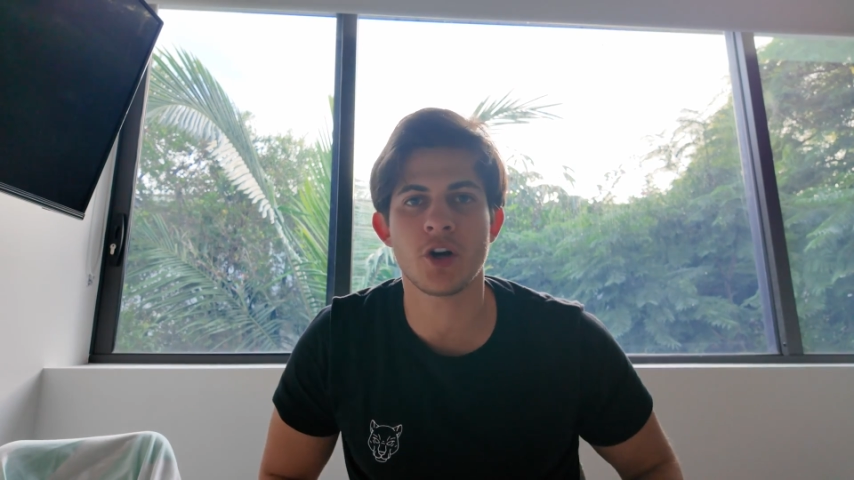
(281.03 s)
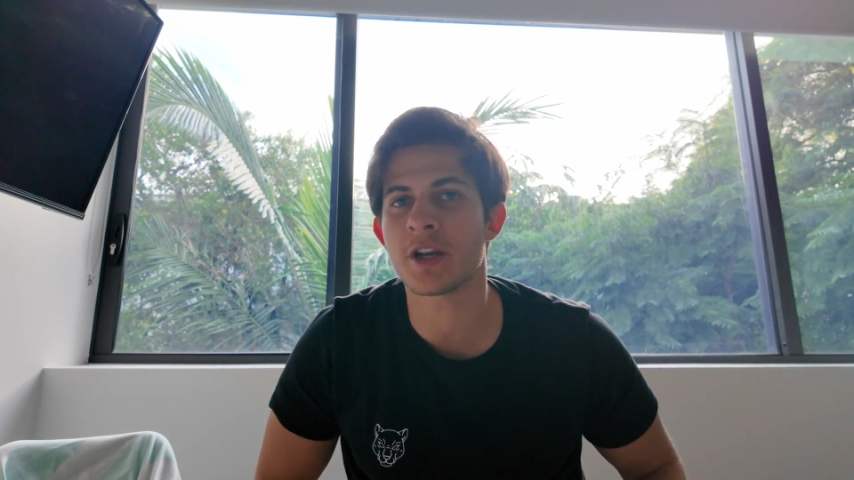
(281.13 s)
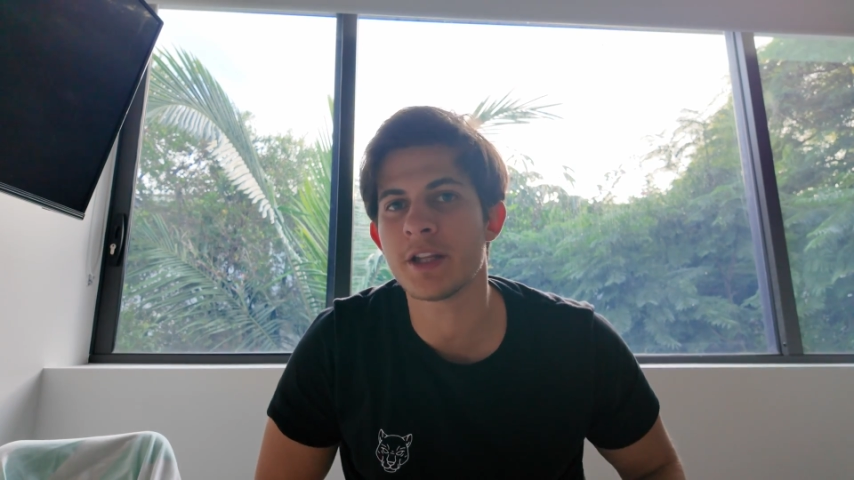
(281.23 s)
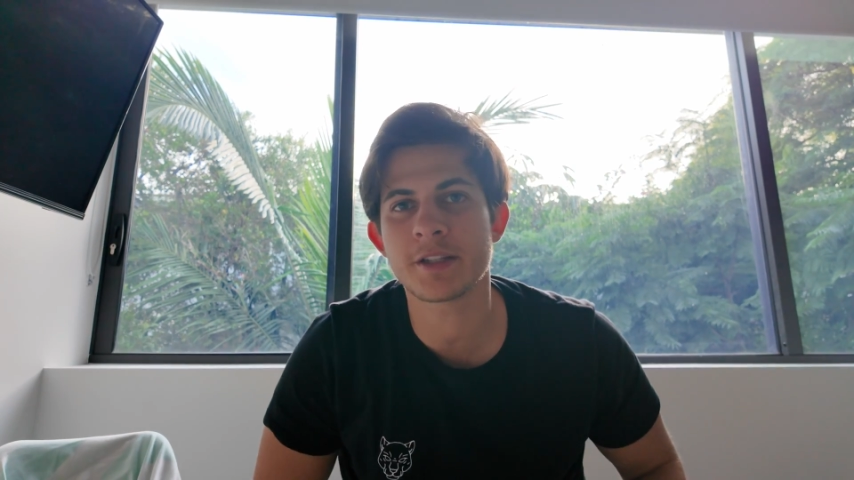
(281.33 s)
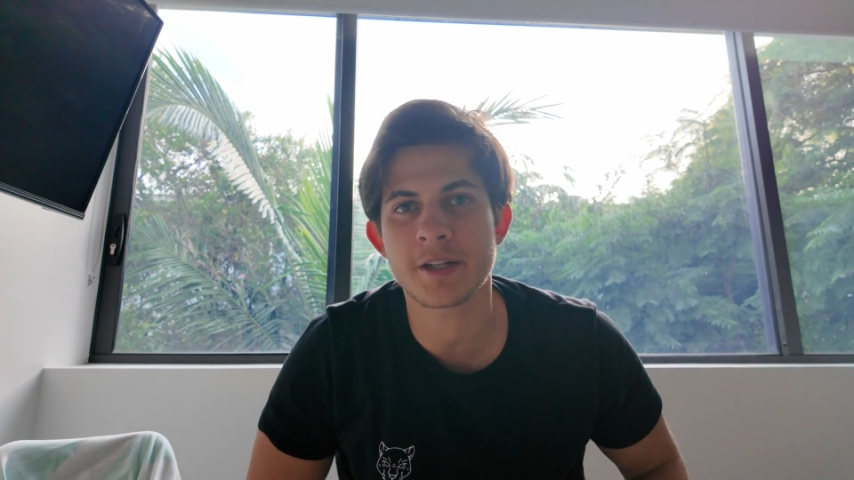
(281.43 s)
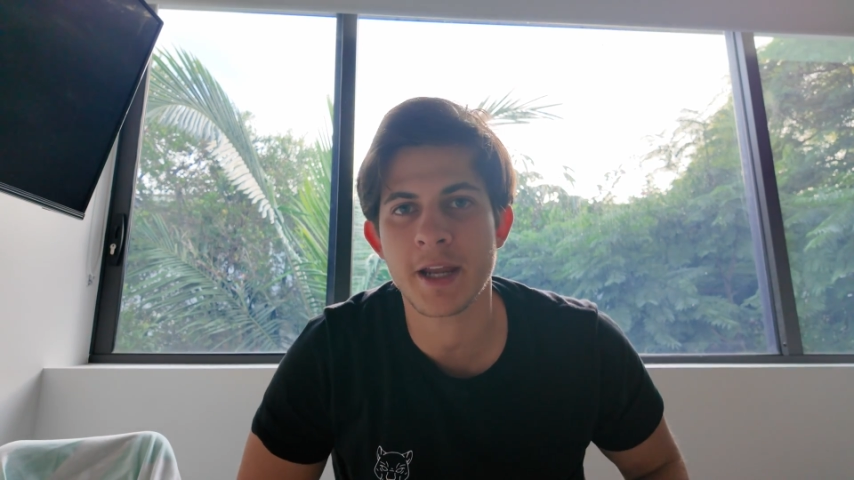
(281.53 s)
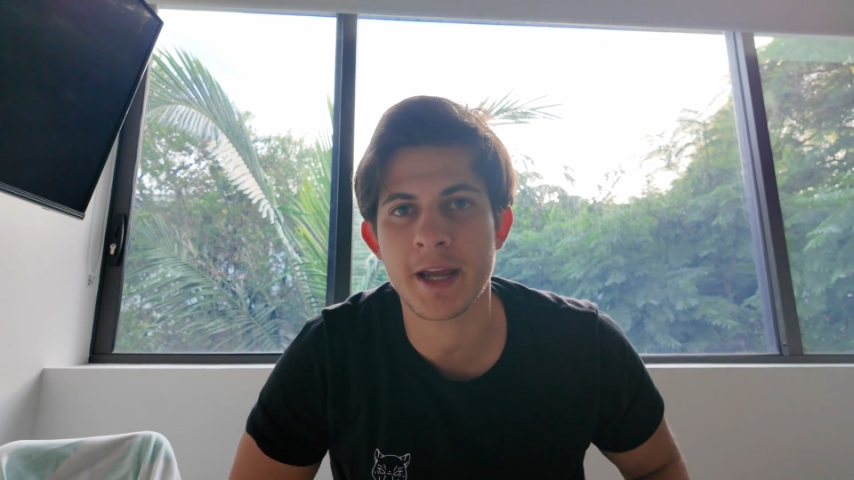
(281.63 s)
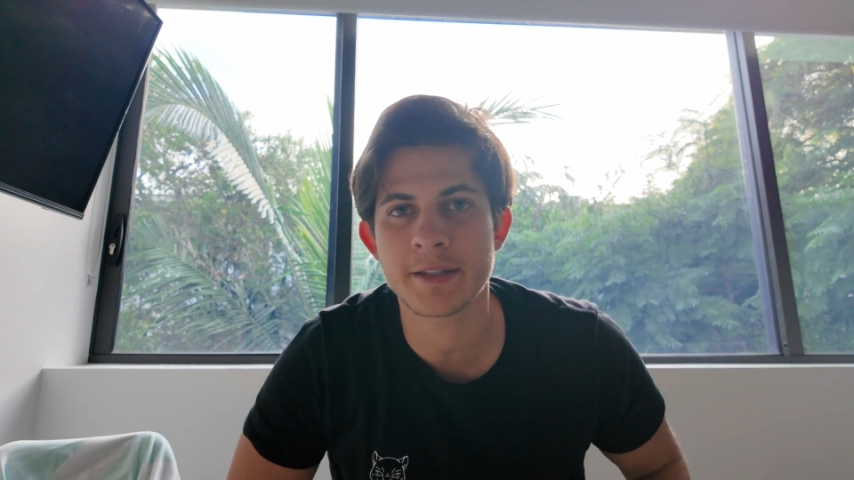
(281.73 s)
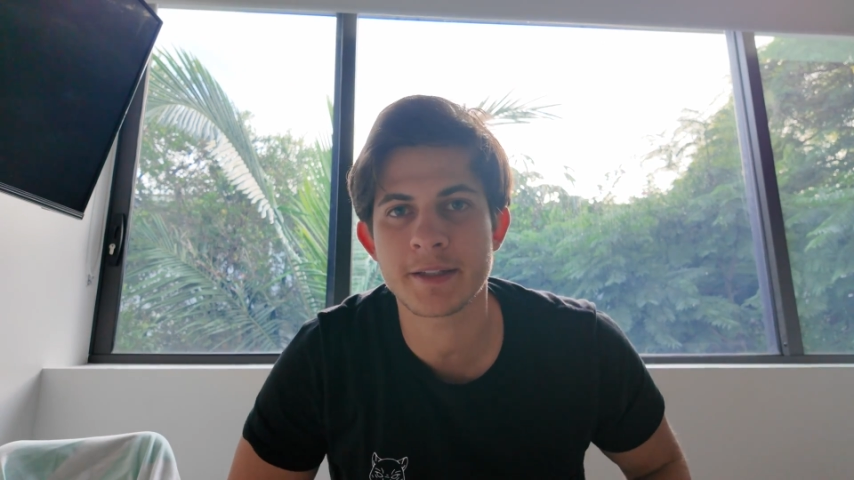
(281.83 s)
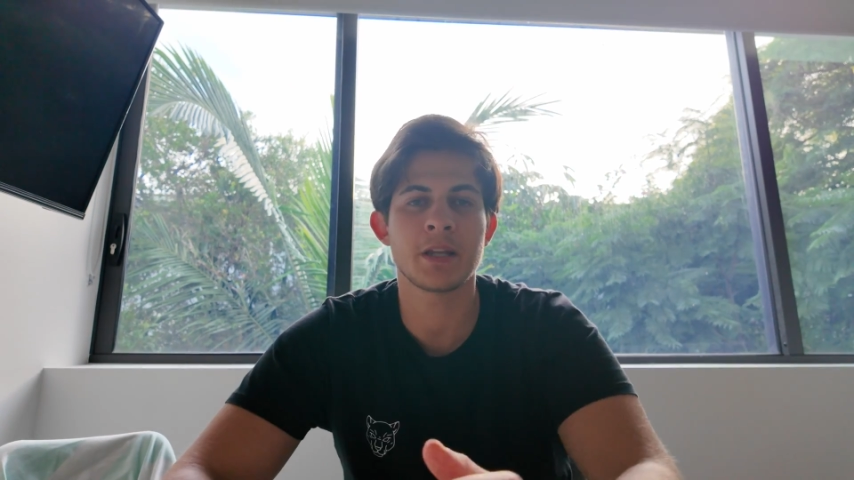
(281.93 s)
on
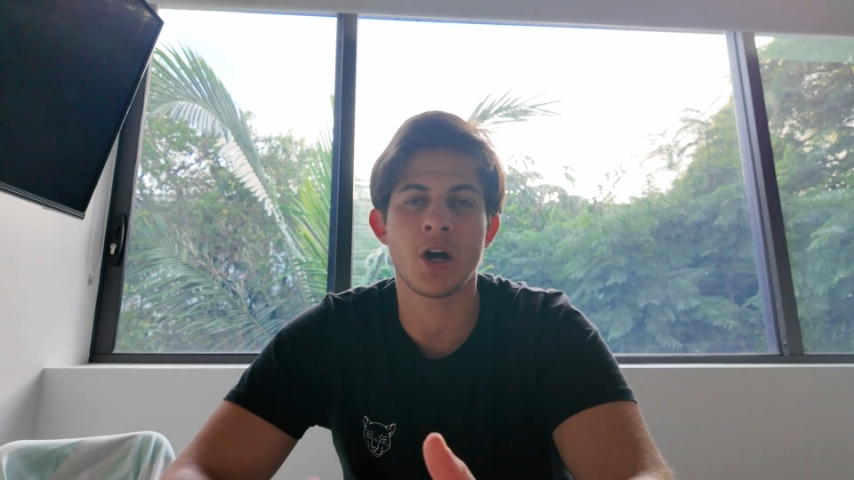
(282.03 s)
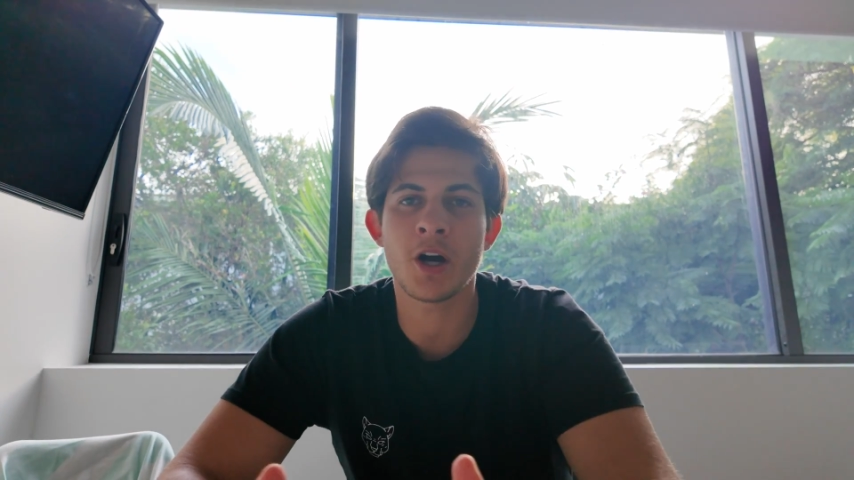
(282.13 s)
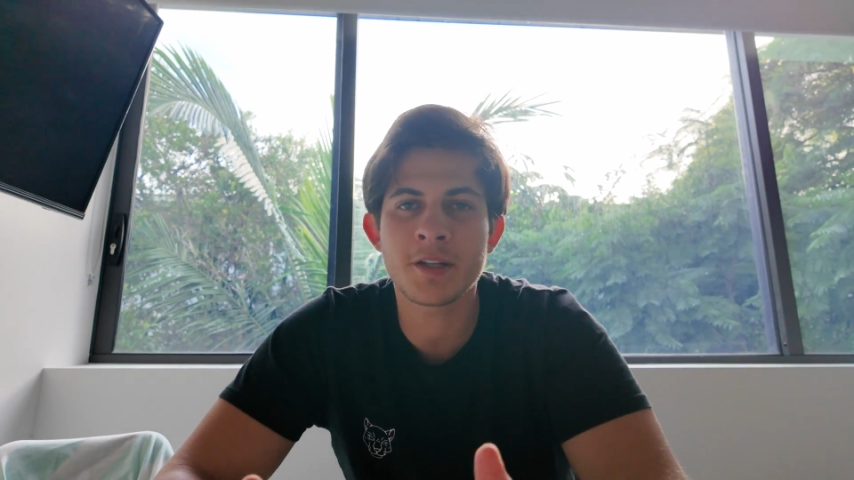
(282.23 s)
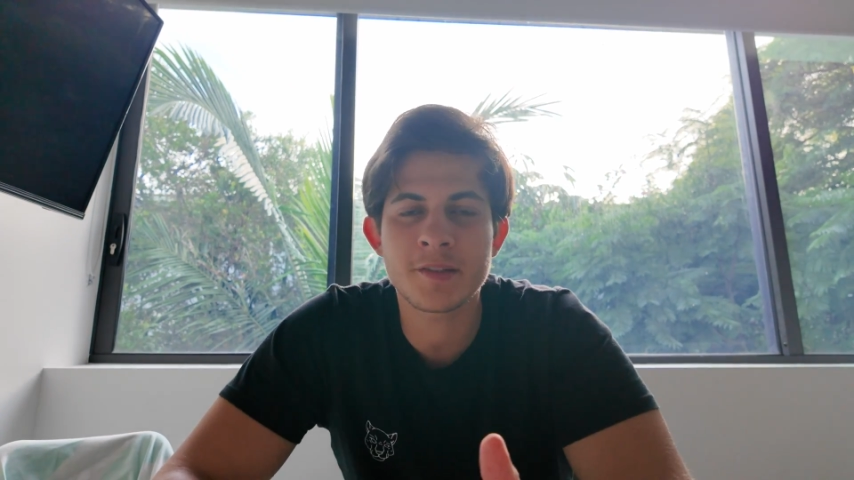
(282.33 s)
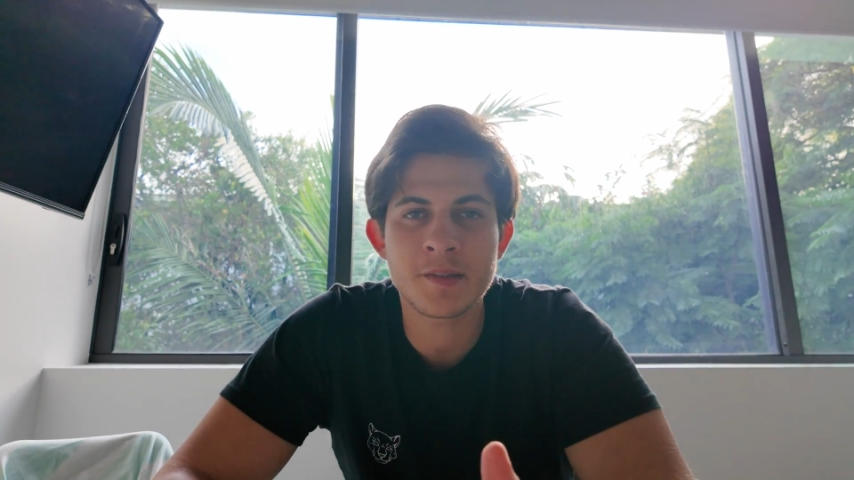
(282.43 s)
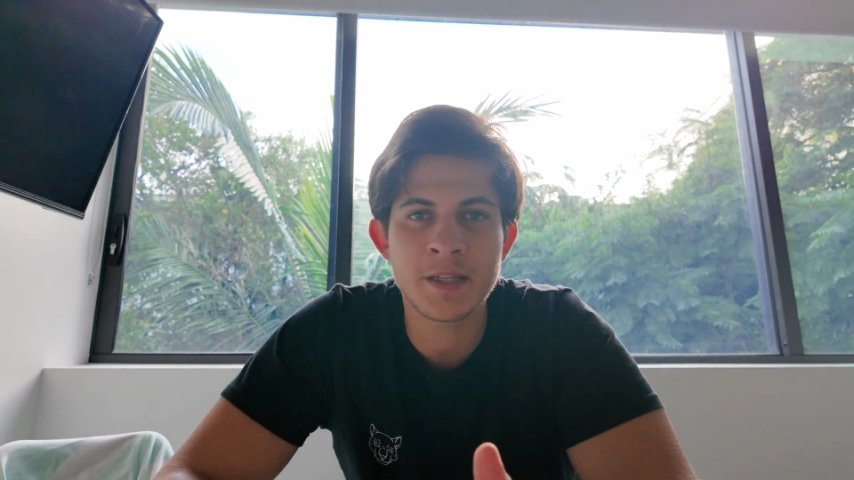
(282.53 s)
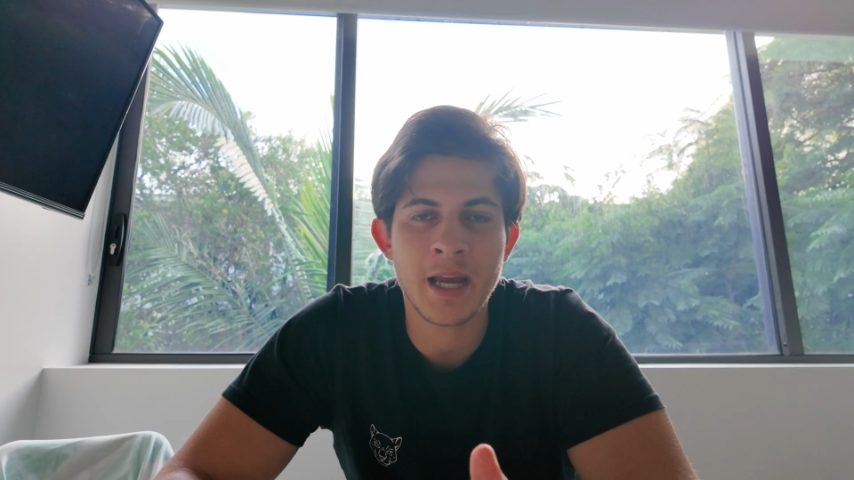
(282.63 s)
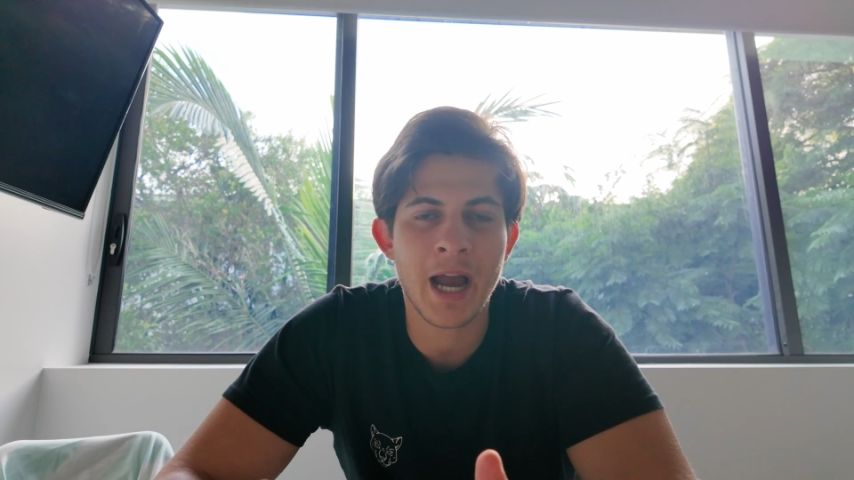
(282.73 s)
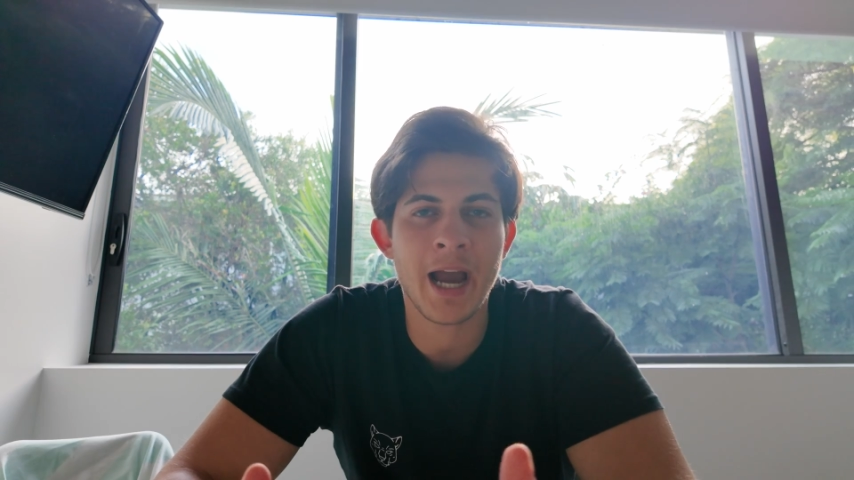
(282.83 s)
internet, but honestly,